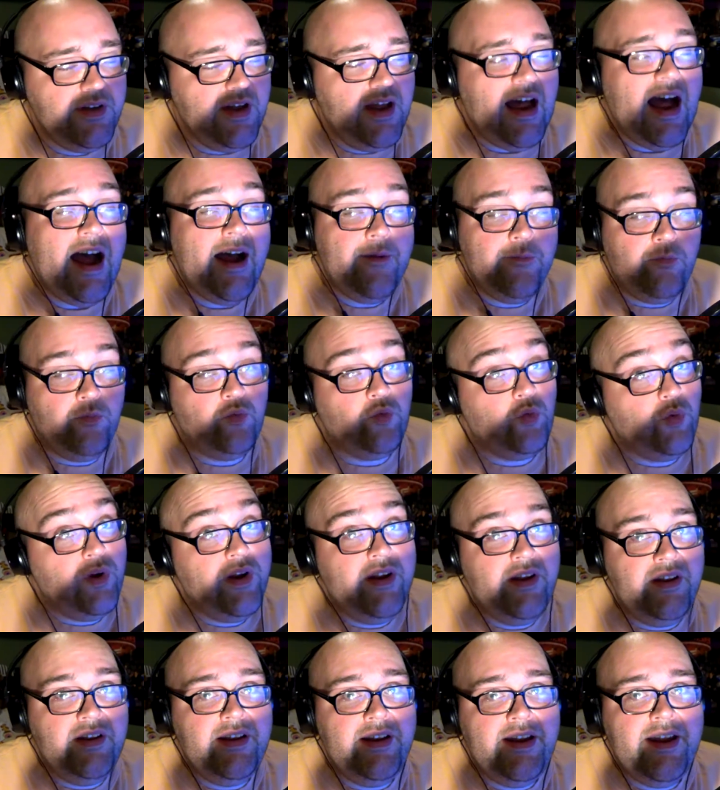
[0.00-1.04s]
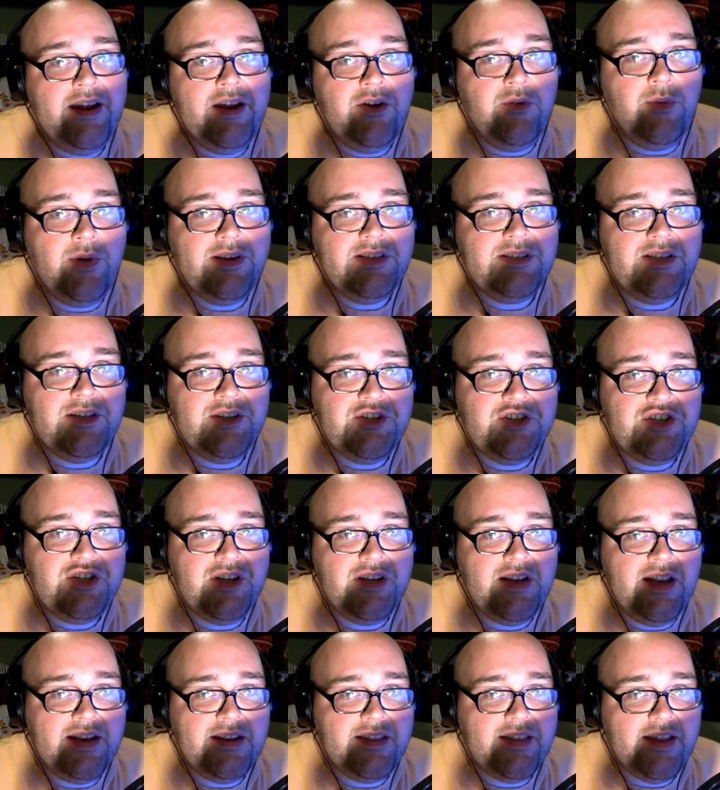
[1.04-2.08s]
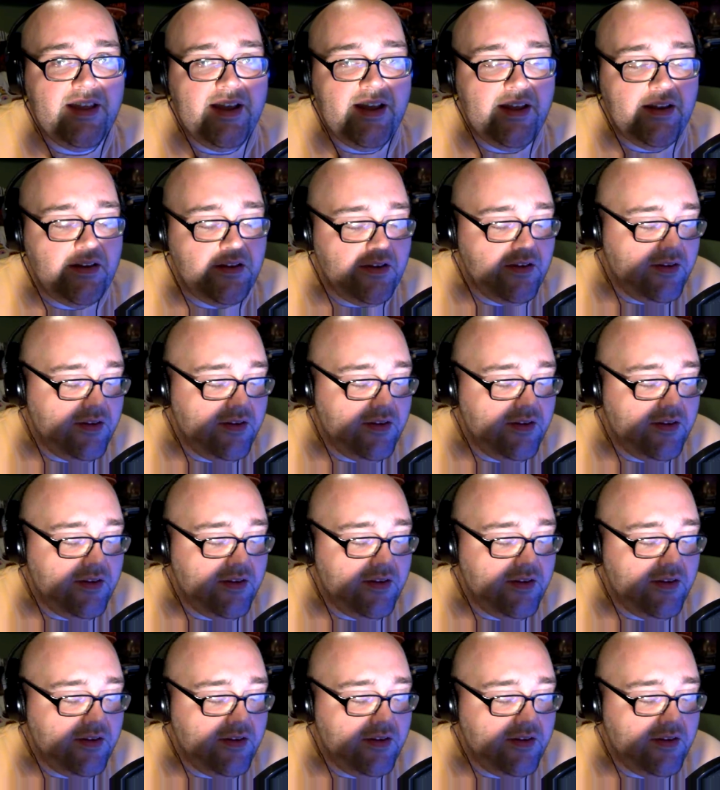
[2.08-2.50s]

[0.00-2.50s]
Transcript: I'm really interested in shit like that.